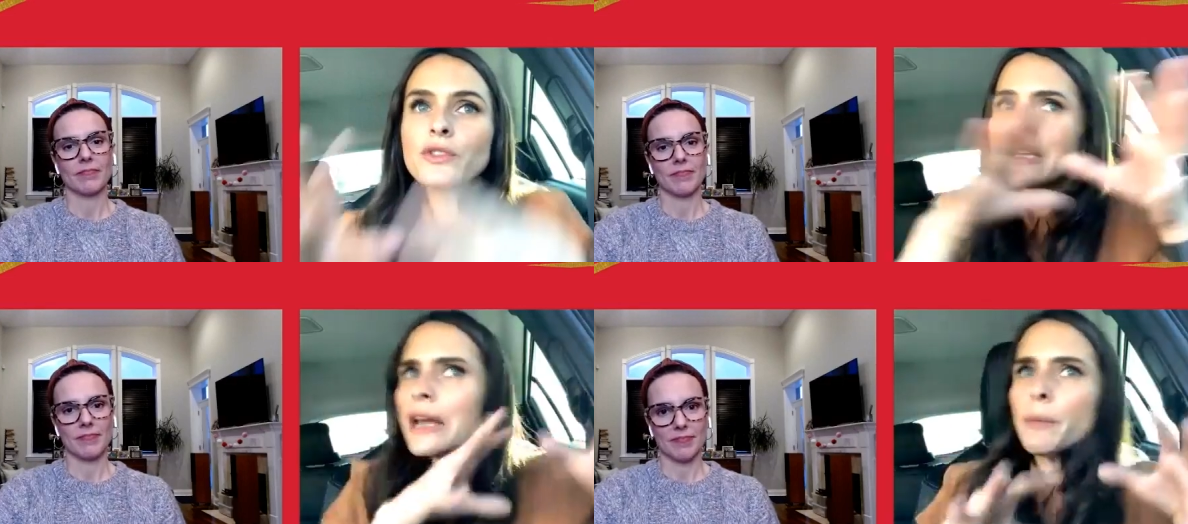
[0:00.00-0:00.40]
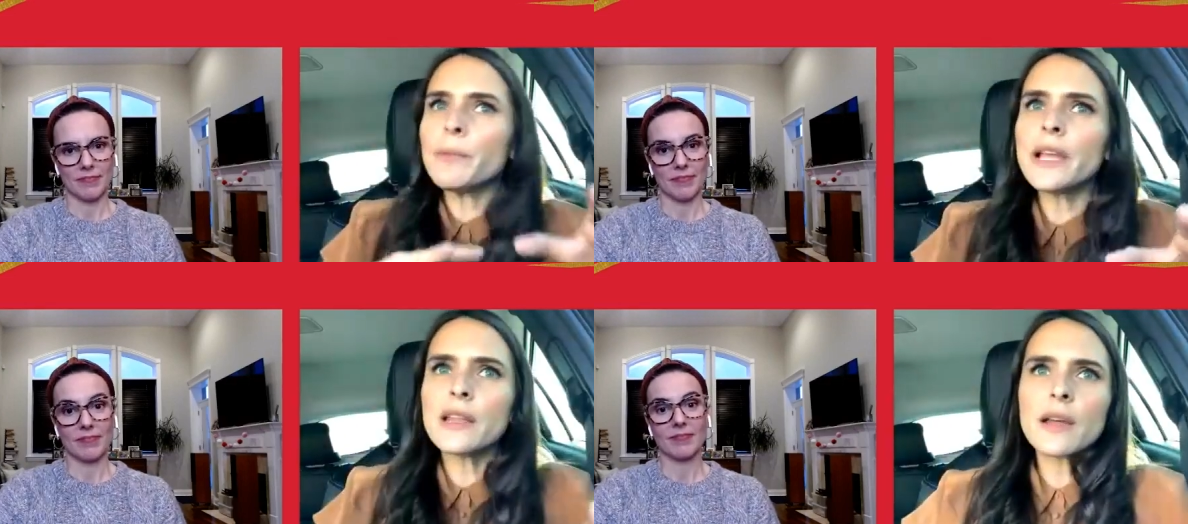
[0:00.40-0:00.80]
Speaker 1: I was kind
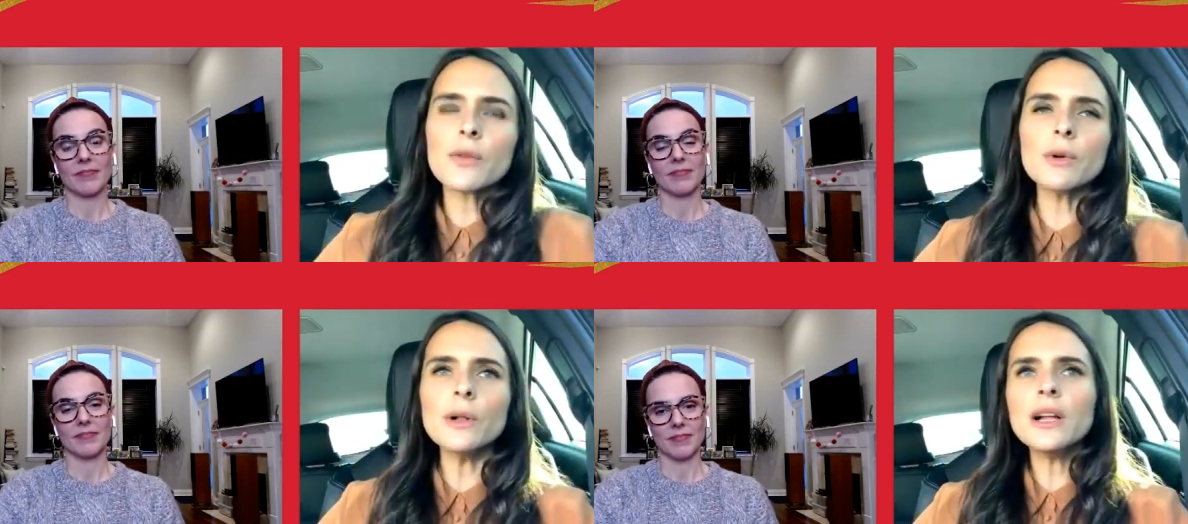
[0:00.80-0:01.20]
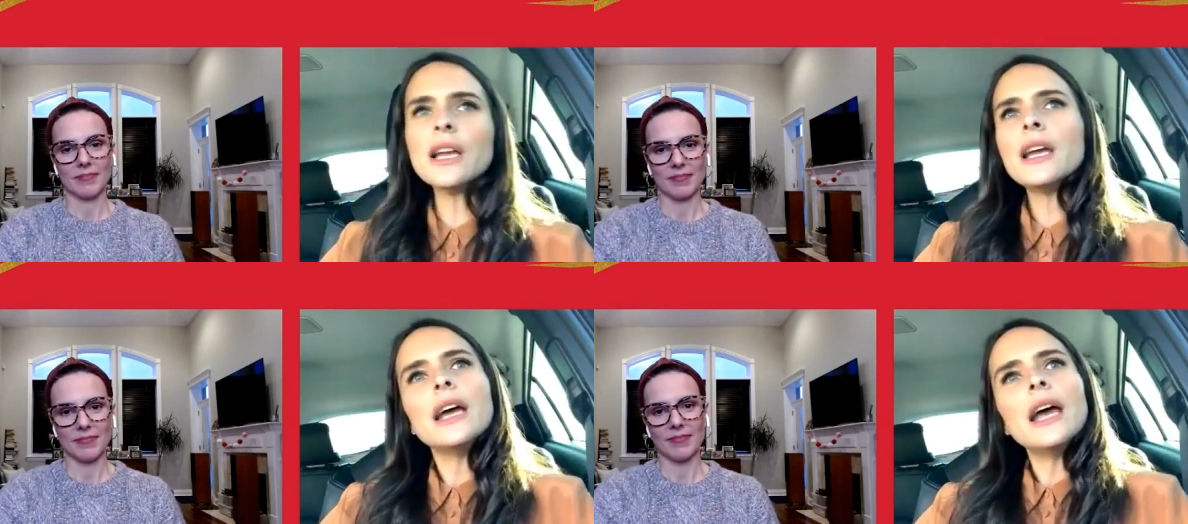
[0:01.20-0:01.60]
of playing that role.
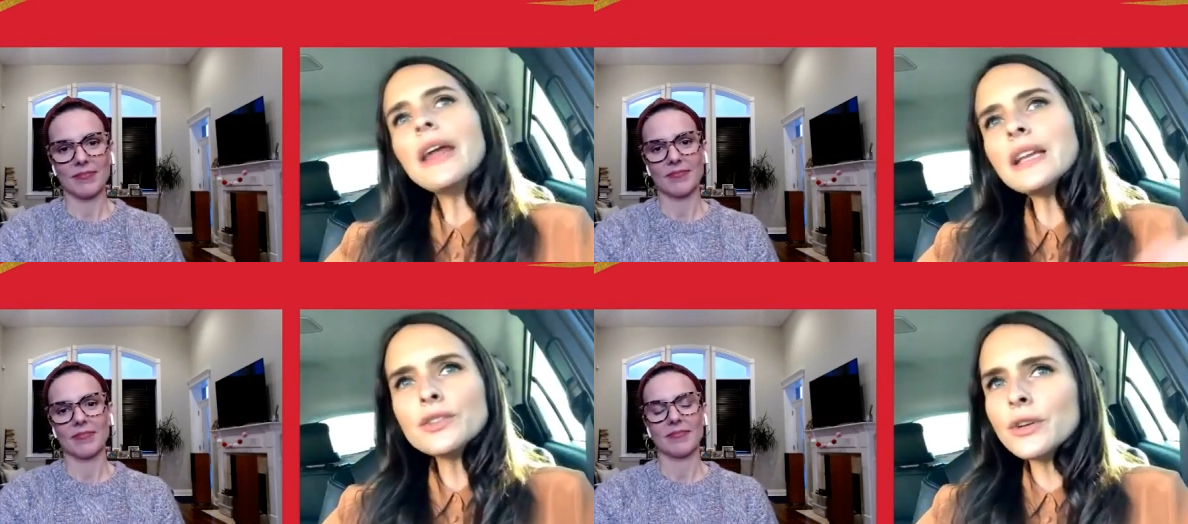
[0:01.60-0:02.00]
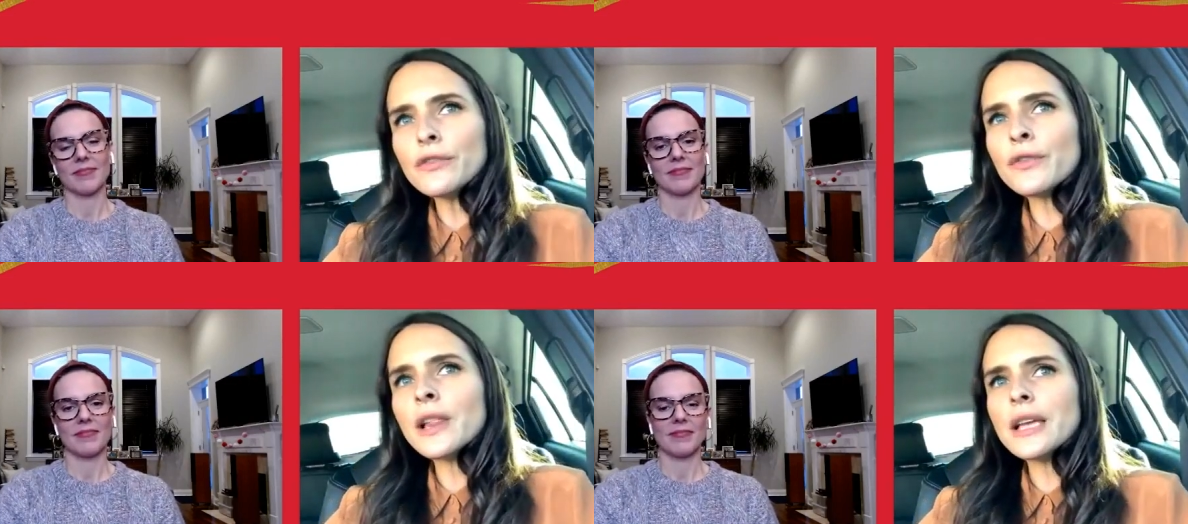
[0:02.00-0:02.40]
Then I
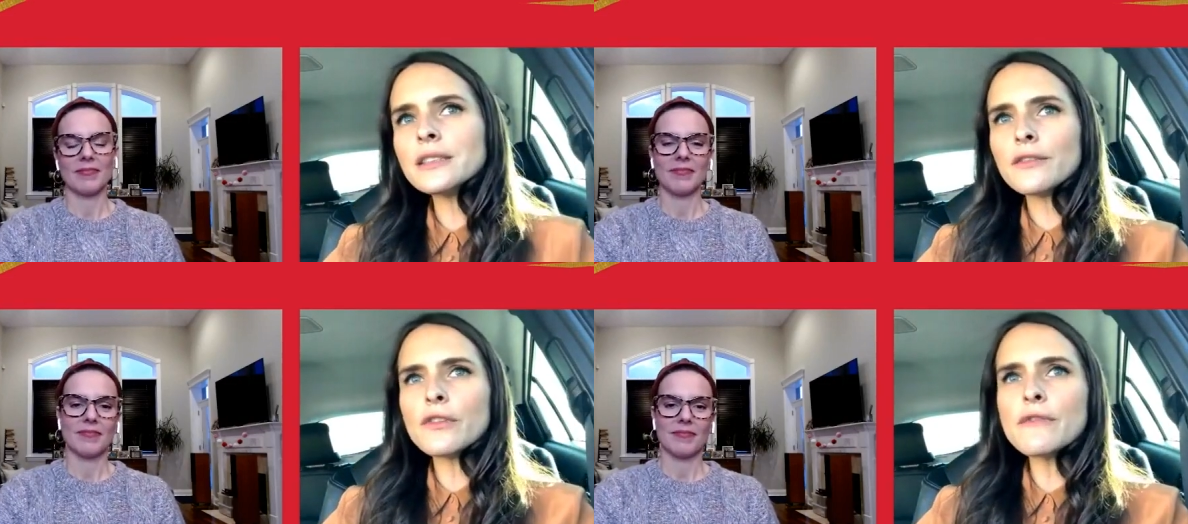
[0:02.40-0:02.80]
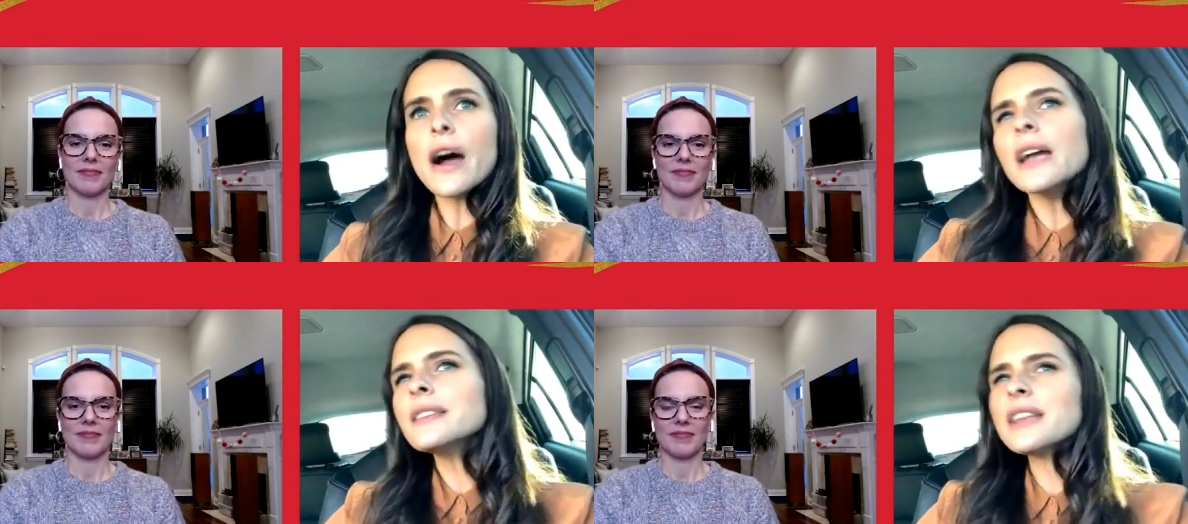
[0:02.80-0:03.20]
started freelancing for
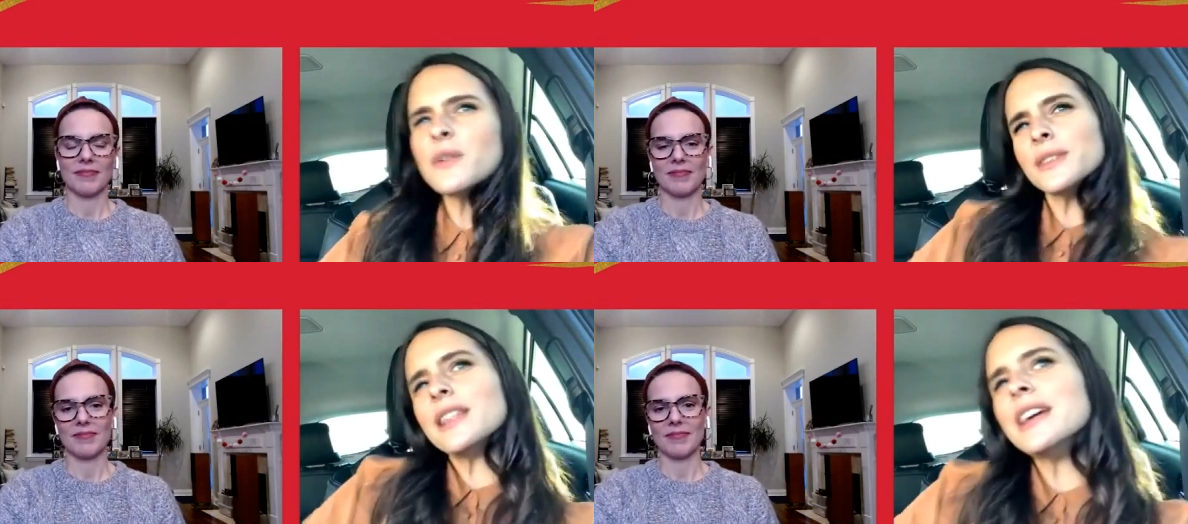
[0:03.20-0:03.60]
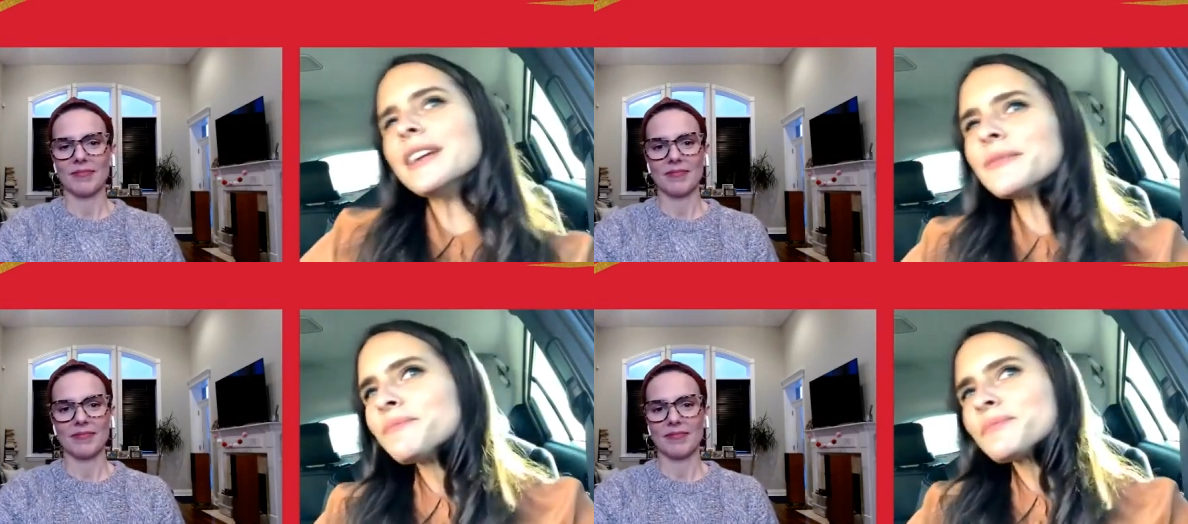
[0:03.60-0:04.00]
Vice and I was
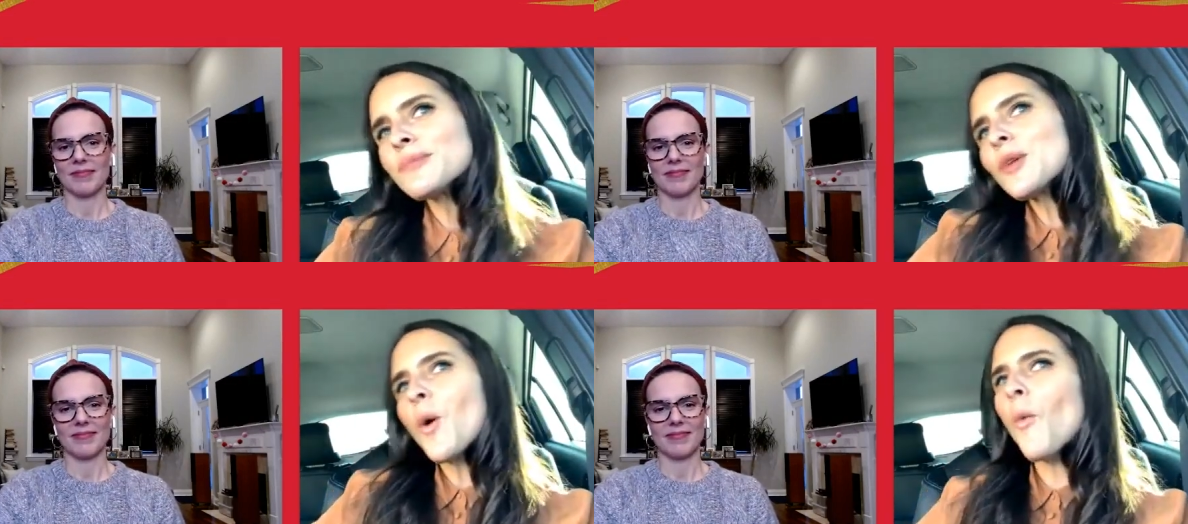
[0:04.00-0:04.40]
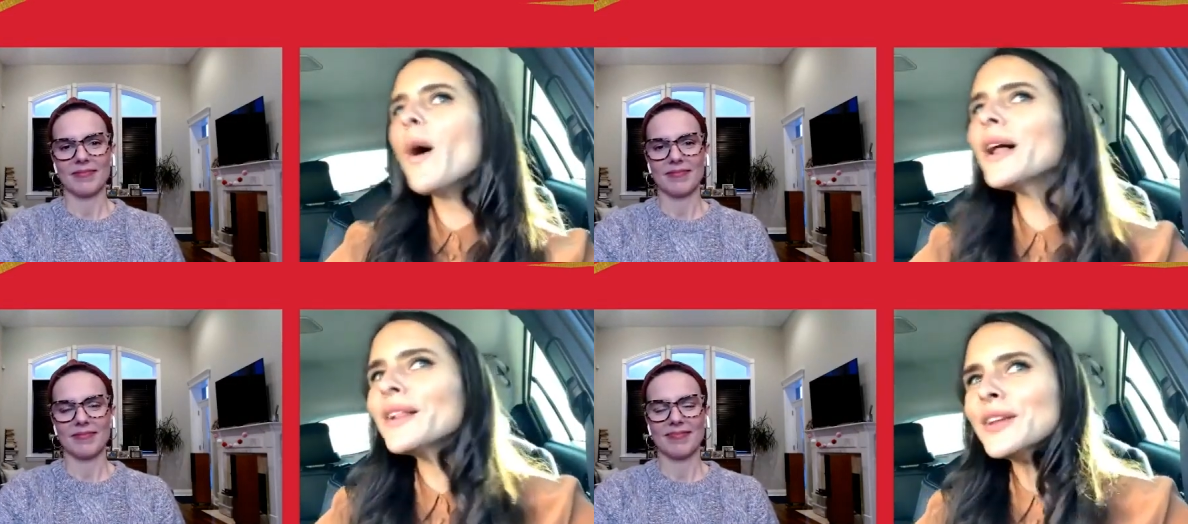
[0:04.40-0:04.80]
like,
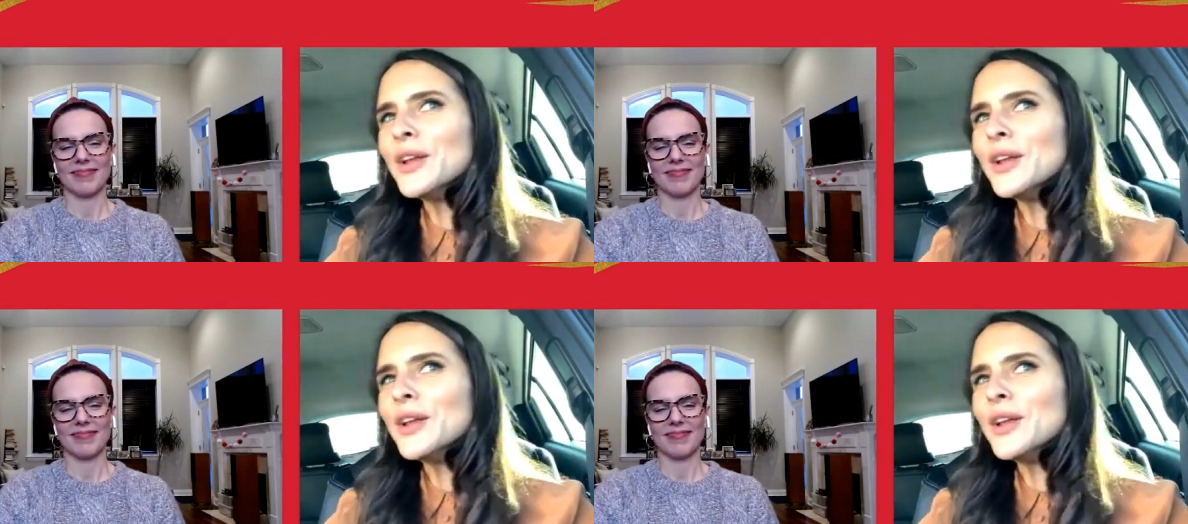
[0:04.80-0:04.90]
well,